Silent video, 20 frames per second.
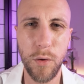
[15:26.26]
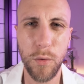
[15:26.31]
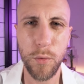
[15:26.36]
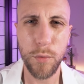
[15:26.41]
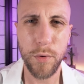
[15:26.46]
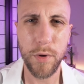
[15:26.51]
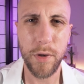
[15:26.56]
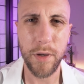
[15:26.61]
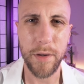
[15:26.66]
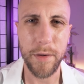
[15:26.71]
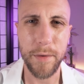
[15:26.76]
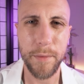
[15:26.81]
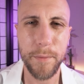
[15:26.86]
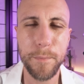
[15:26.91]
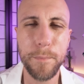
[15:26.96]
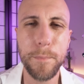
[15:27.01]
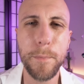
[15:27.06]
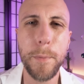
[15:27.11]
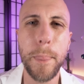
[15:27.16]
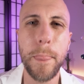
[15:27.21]
Okay.
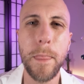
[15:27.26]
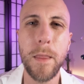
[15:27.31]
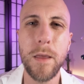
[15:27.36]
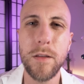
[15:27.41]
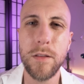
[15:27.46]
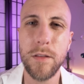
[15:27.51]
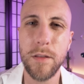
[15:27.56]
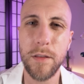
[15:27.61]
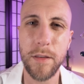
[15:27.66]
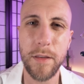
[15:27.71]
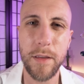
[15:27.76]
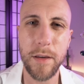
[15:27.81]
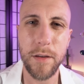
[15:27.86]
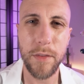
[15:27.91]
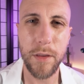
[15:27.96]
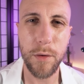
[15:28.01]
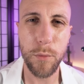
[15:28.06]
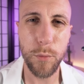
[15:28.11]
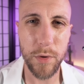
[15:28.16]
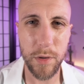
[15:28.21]
Now
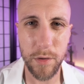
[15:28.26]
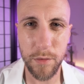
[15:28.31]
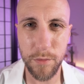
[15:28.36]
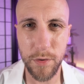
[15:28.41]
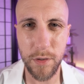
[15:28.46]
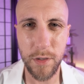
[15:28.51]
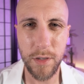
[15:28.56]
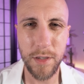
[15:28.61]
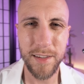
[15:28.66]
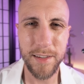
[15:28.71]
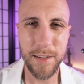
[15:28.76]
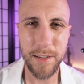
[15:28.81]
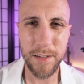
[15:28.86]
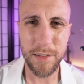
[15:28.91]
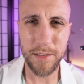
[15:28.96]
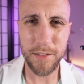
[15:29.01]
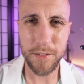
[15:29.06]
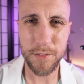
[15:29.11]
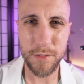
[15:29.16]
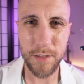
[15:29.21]
that we've
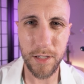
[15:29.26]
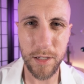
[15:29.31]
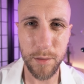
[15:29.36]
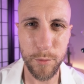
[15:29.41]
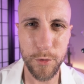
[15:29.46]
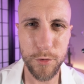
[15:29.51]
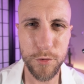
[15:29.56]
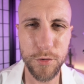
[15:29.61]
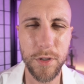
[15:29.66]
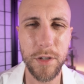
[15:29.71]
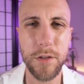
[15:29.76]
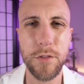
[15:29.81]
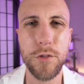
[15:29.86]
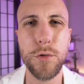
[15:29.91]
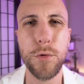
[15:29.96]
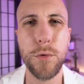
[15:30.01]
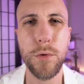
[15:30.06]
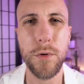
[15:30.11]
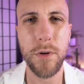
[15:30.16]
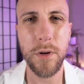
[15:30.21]
established that
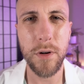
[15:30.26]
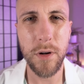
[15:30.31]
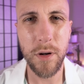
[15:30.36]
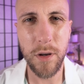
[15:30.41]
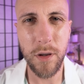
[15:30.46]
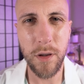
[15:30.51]
your